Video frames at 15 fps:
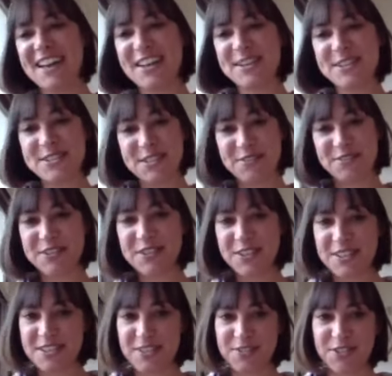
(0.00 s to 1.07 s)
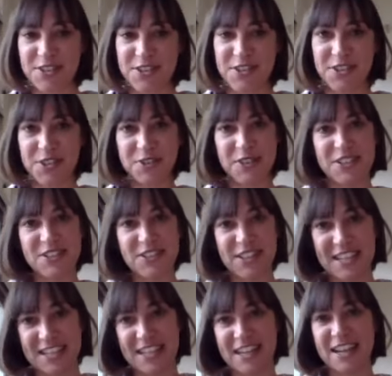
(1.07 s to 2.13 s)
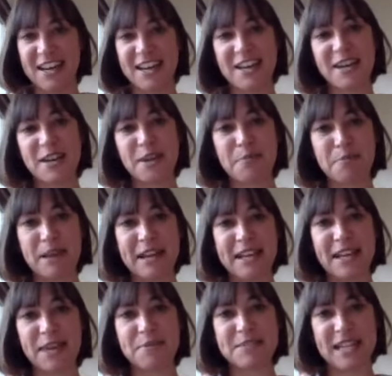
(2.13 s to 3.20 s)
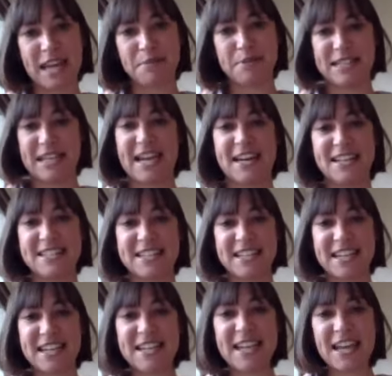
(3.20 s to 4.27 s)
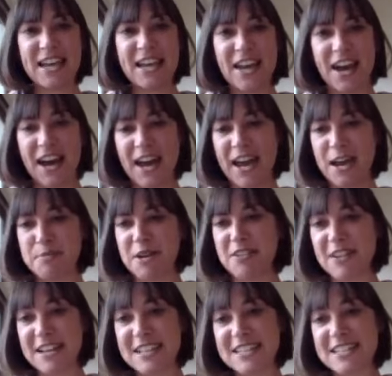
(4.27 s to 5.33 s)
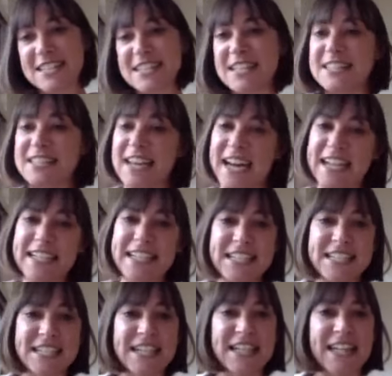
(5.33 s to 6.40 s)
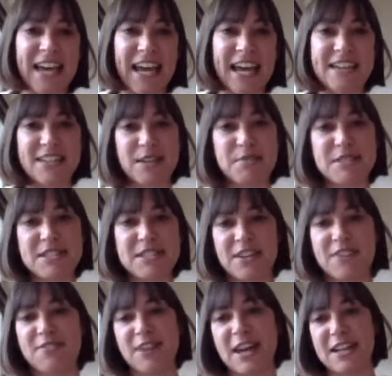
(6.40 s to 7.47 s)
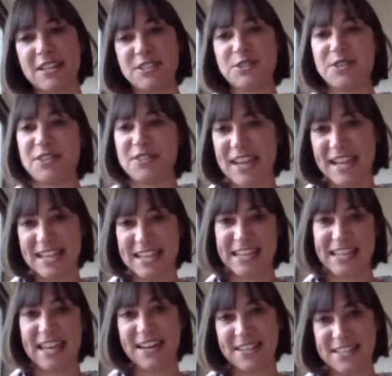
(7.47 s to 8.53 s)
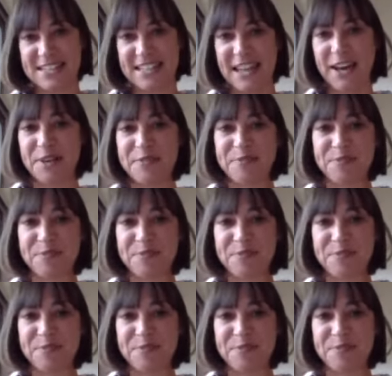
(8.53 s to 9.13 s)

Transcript: So for those of you who are new here, my name's Emma Townsin. I'm a registered dietitian and I'm a certified intuitive eating counsellor.